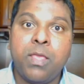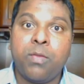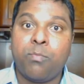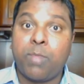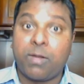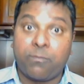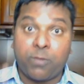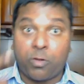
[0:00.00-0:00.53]

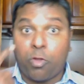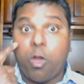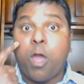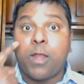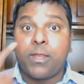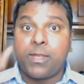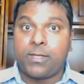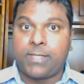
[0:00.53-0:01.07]
But for
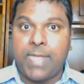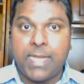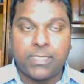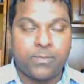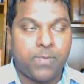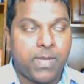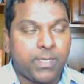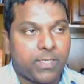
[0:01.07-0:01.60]
corneal
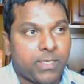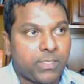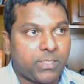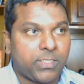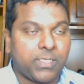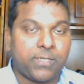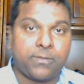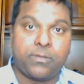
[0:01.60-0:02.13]

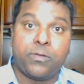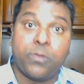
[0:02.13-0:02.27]
transplantation,